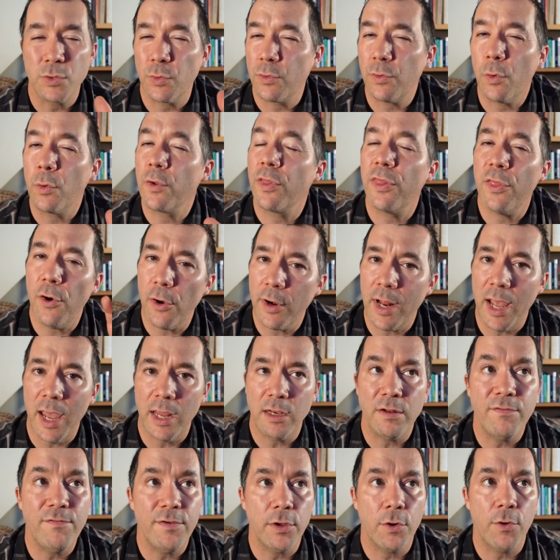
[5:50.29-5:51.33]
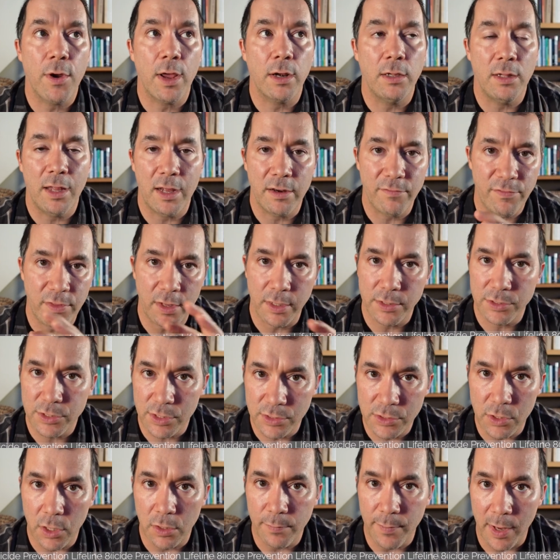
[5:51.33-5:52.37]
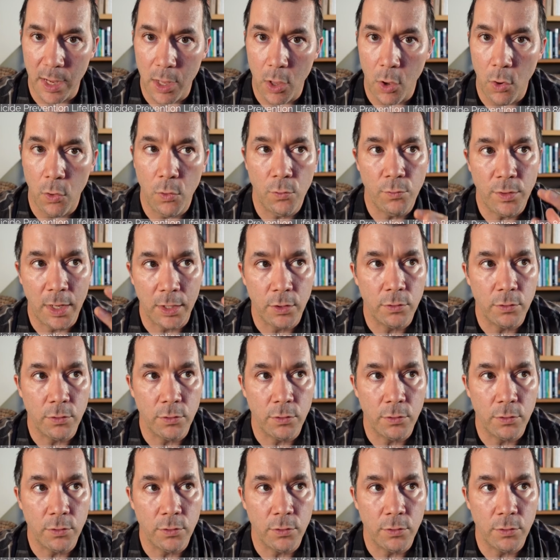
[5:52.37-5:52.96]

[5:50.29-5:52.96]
or thought I had to figure out a lot of things just on my own.